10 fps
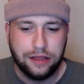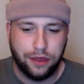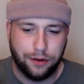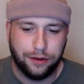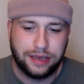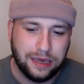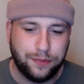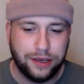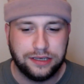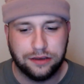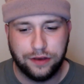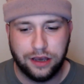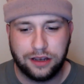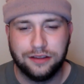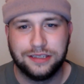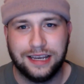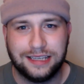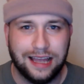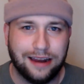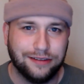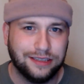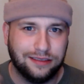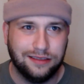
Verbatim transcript: Though a key piece of uh, context there is